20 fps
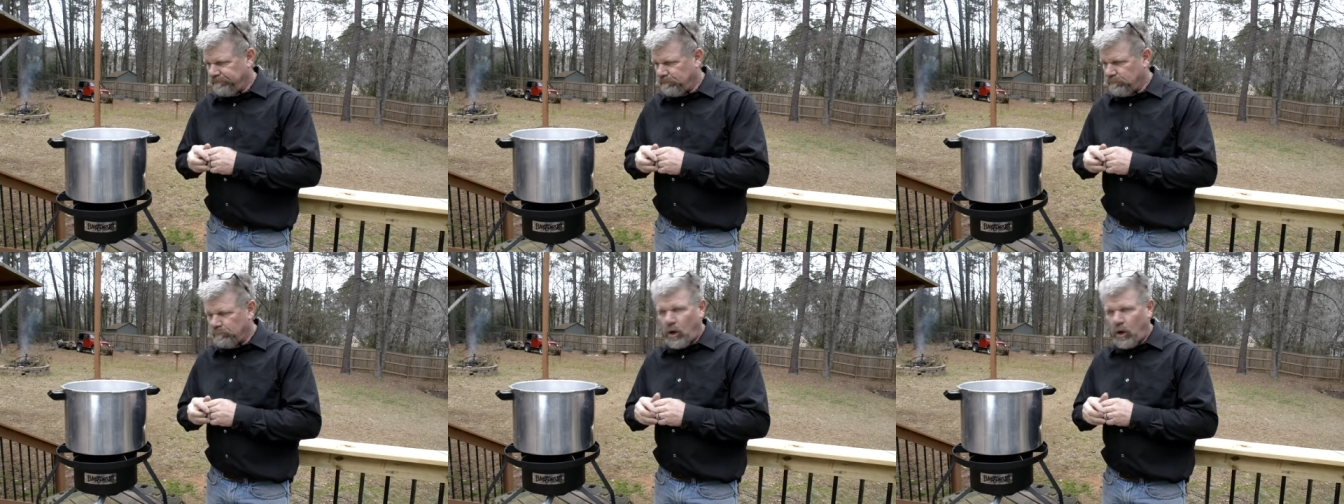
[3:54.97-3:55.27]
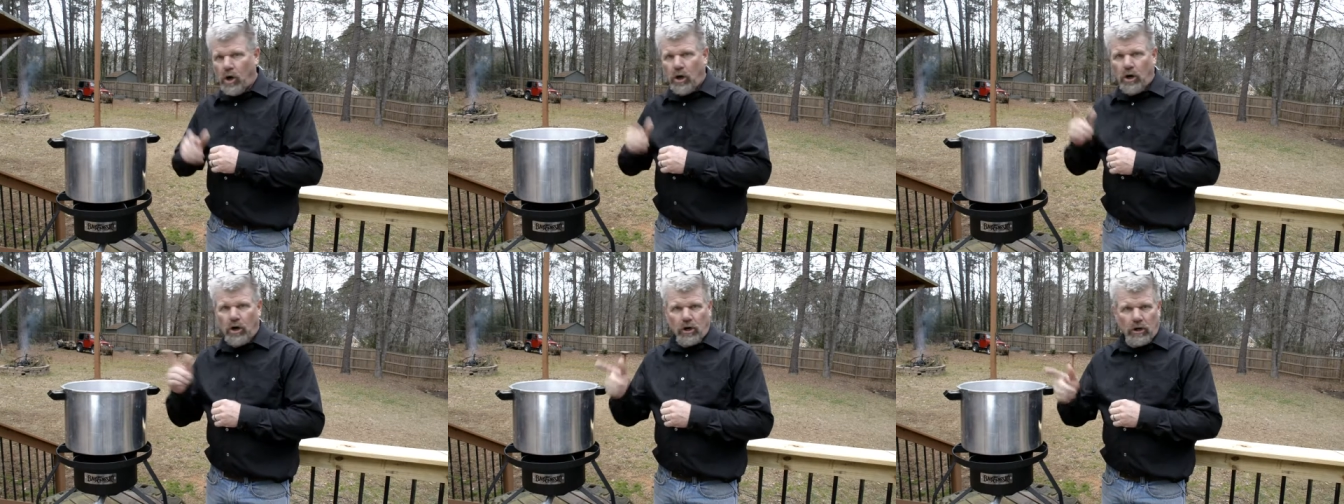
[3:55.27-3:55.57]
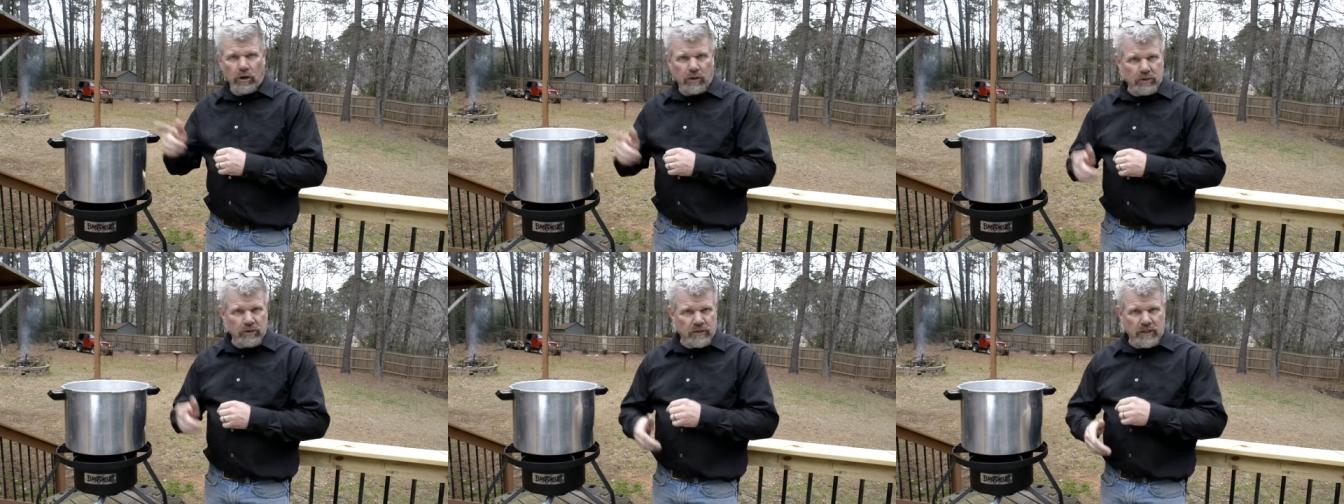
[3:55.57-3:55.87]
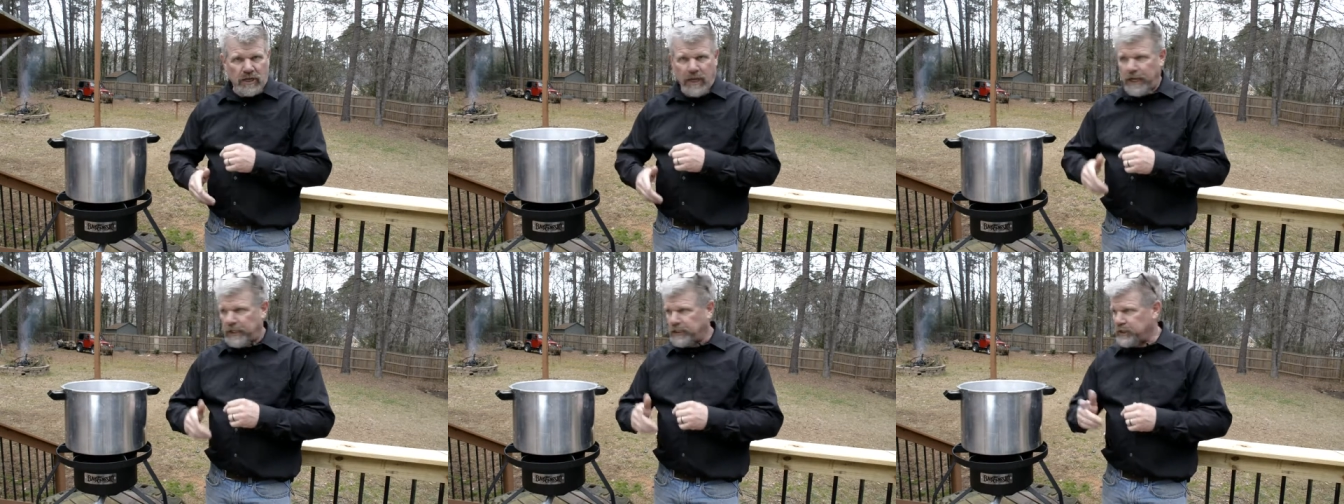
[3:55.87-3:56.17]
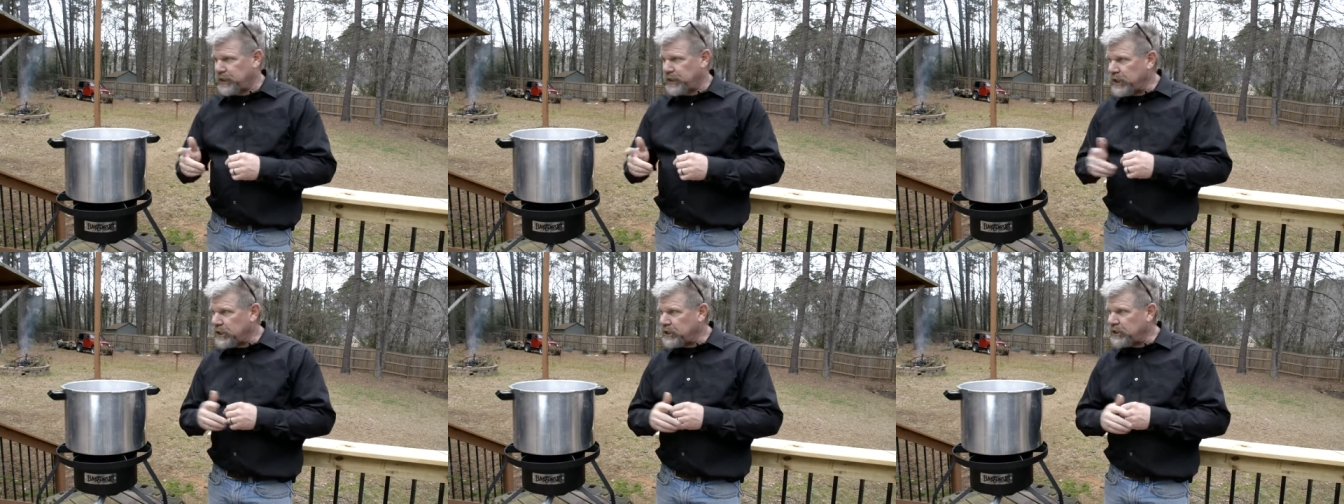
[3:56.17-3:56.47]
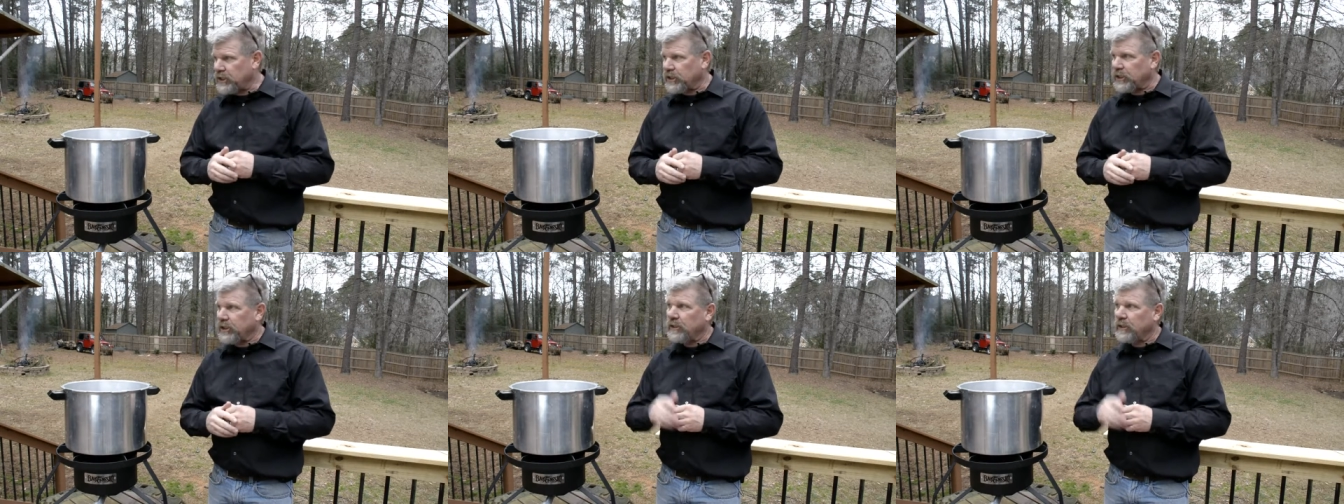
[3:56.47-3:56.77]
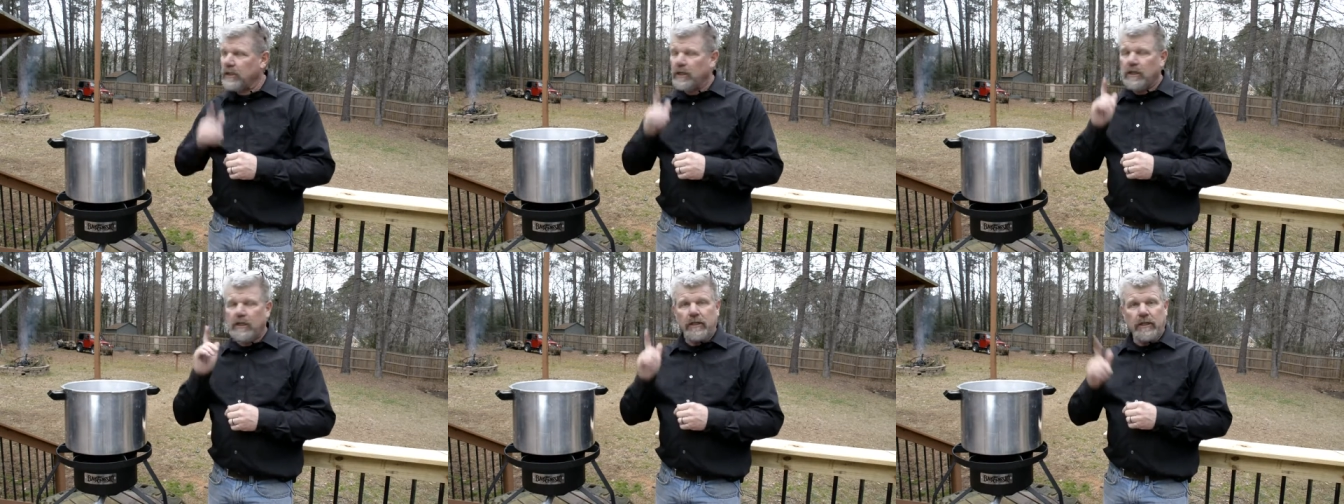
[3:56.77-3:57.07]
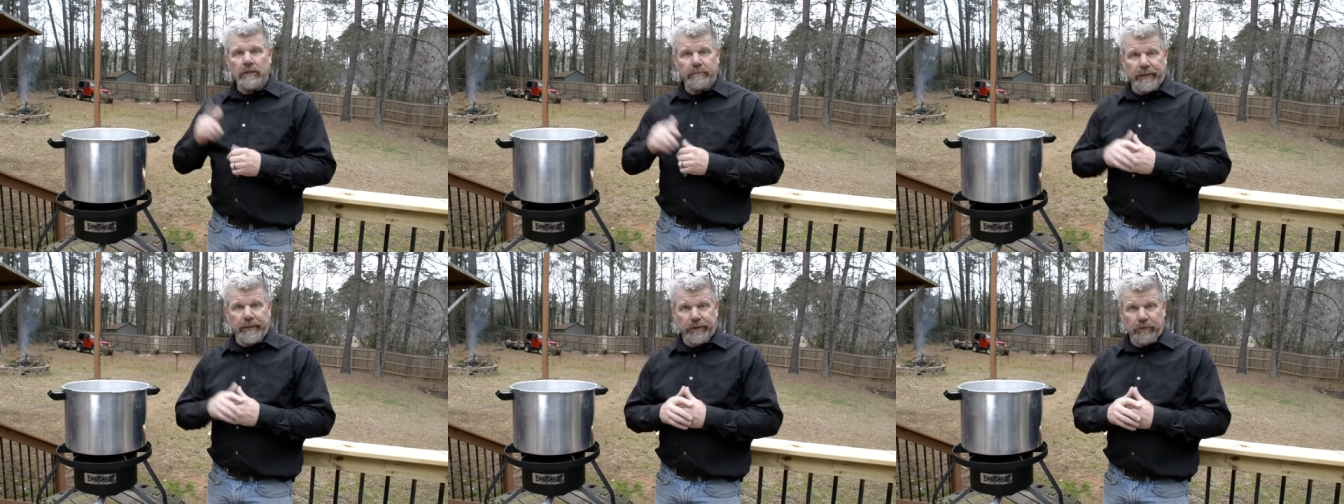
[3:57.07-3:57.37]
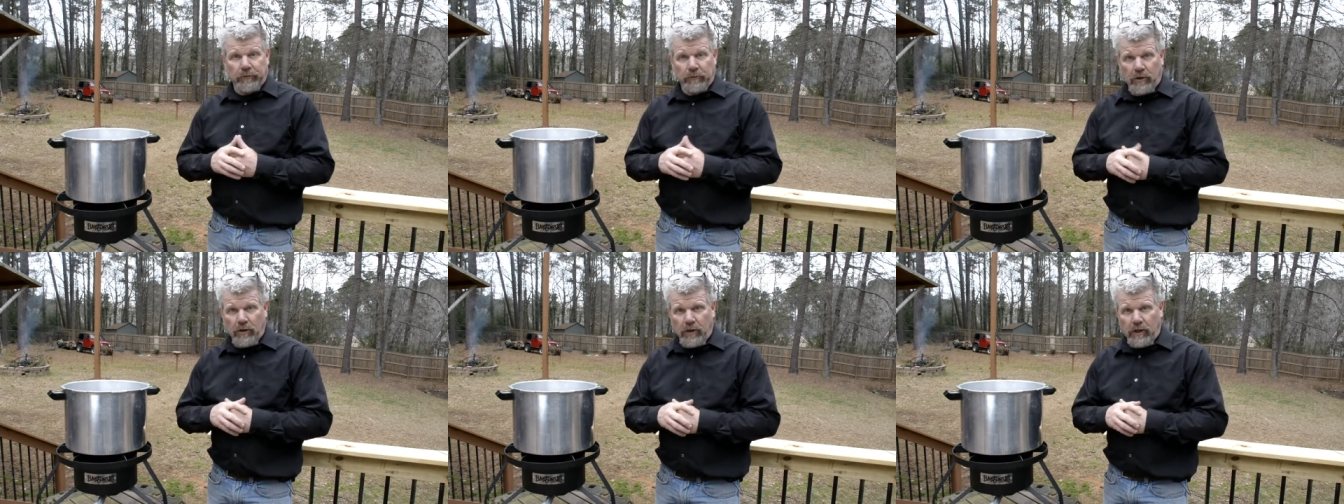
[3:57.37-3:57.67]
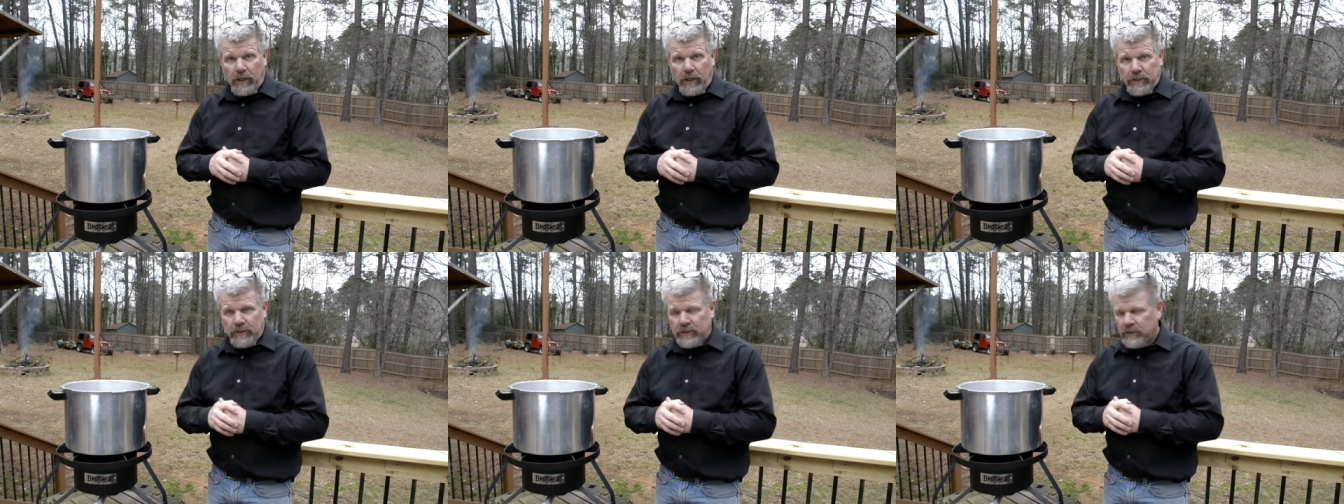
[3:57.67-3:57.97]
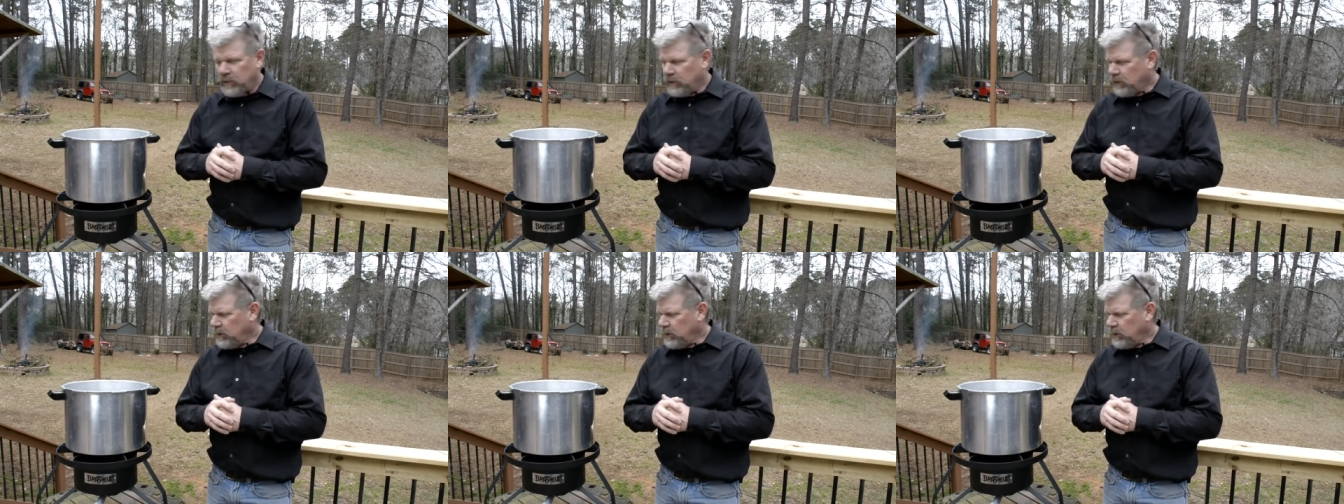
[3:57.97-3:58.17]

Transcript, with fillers: bar slash kitchen in my garage,